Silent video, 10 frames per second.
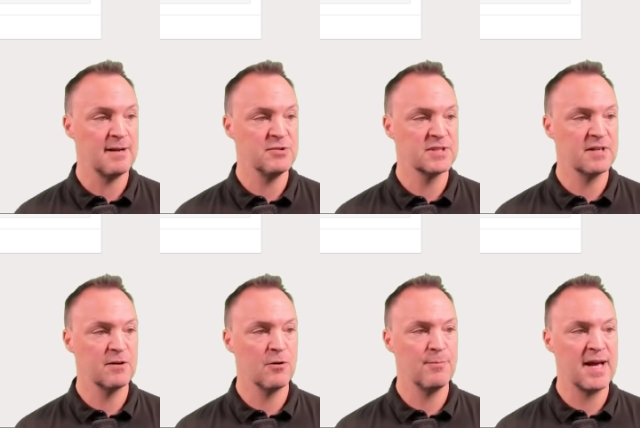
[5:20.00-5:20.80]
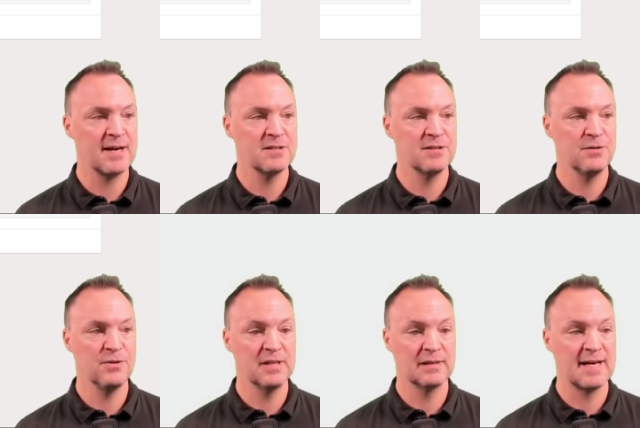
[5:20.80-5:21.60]
and I'm just going to go back
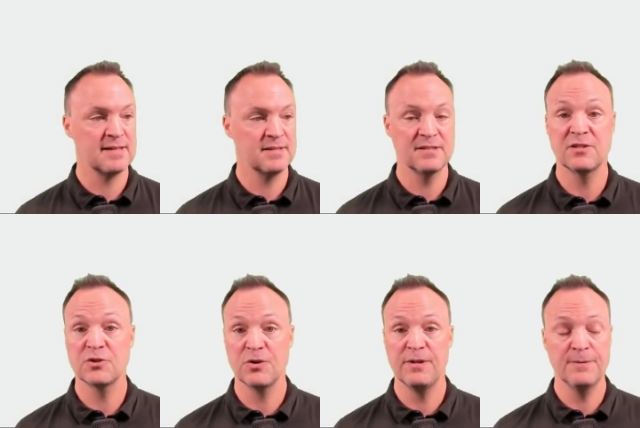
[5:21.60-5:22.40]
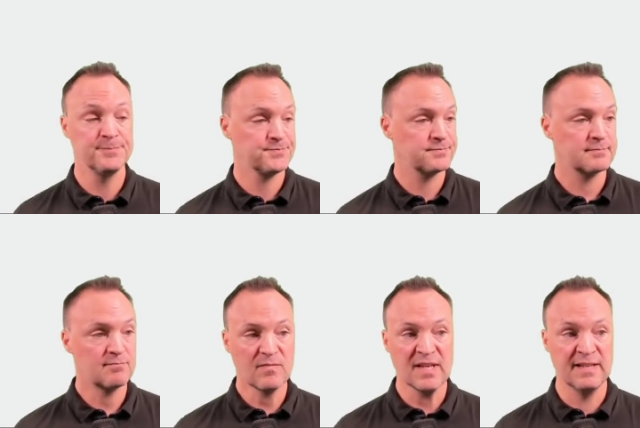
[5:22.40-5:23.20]
to the classes to show you.
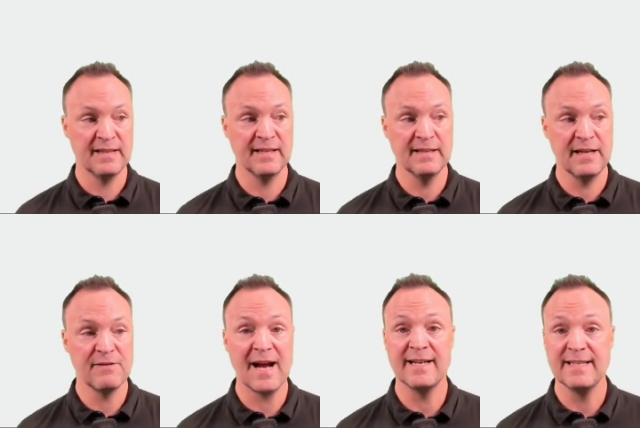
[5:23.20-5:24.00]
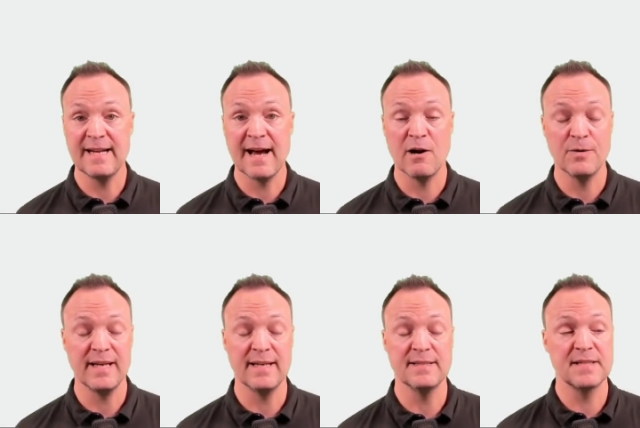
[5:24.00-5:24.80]
The thing they've added
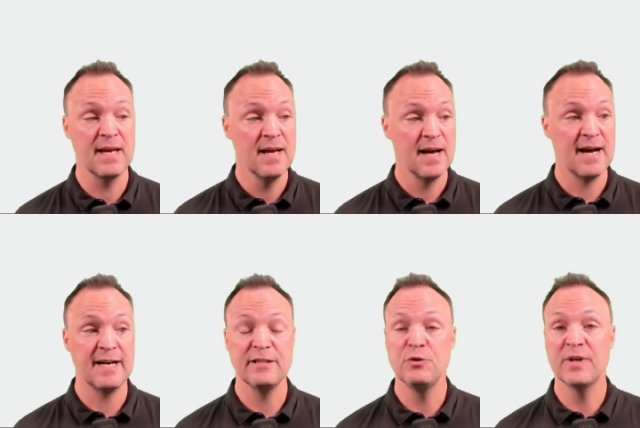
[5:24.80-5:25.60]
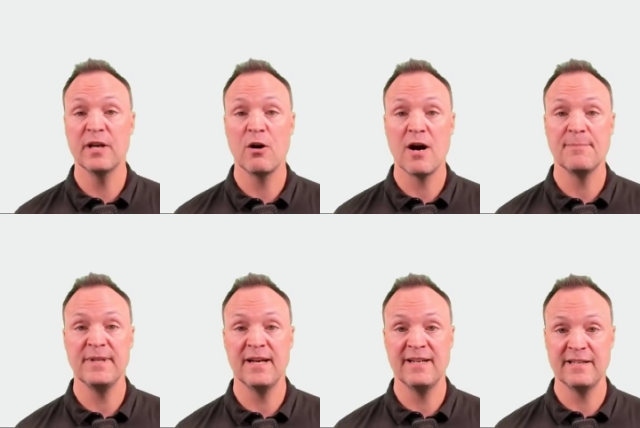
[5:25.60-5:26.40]
now is uh, you can
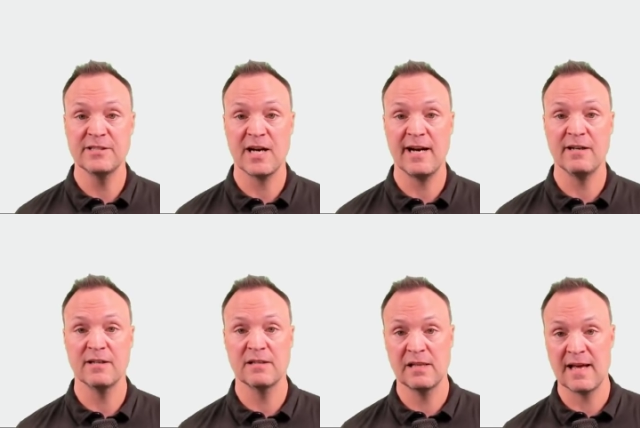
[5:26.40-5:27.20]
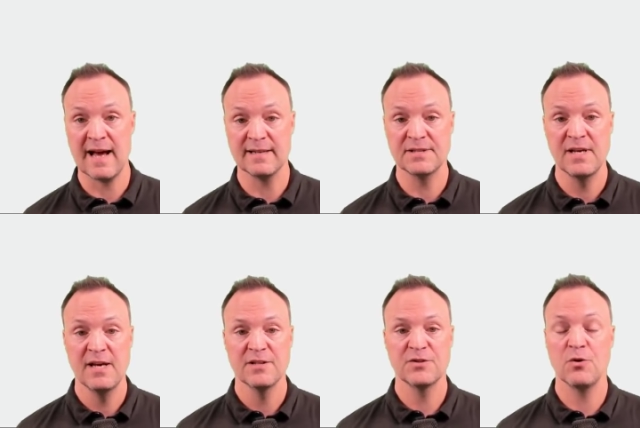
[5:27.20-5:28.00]
copy an entire class.
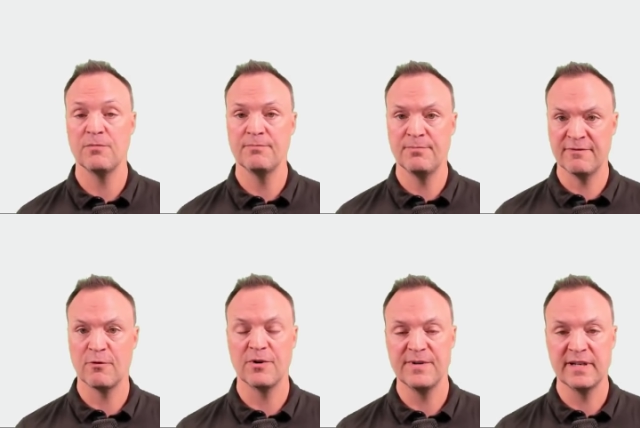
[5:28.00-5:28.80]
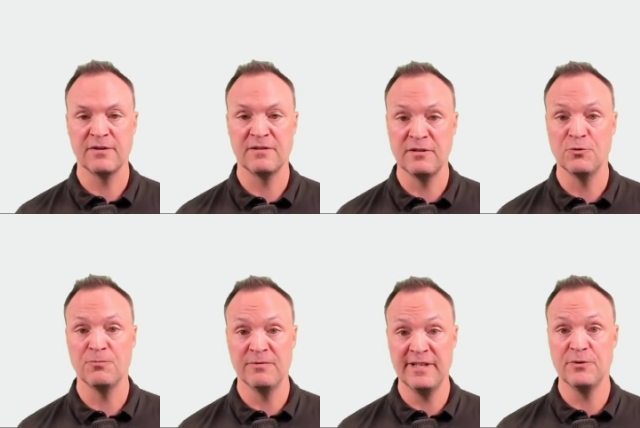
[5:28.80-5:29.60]
So before you, could,
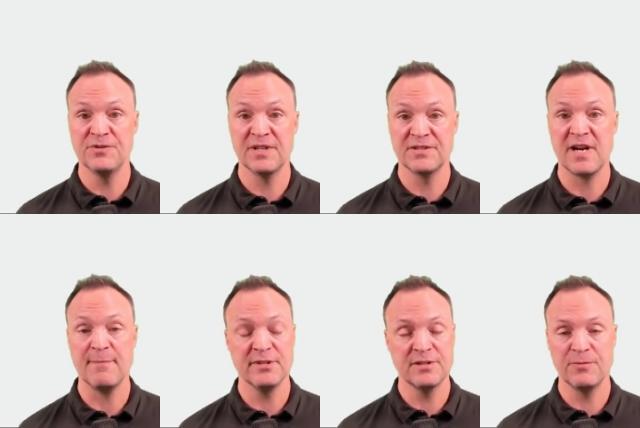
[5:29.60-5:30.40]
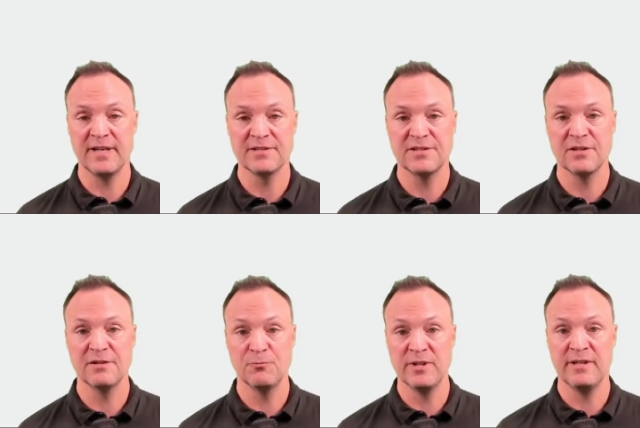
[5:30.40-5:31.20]
you reuse assignments, and we can
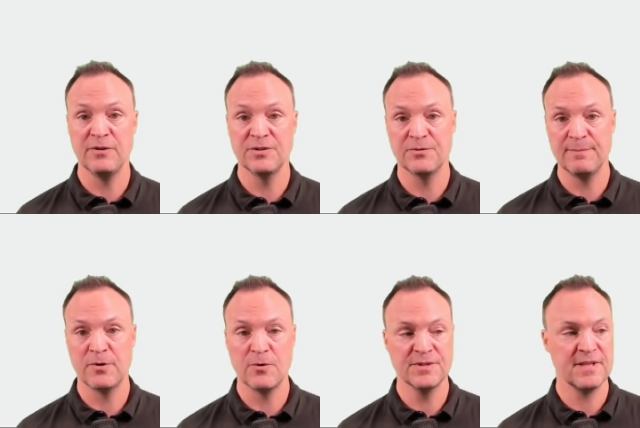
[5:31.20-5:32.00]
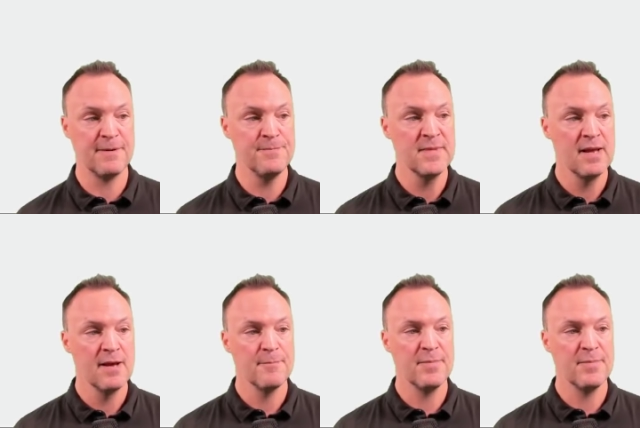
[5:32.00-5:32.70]
still reuse, repost them.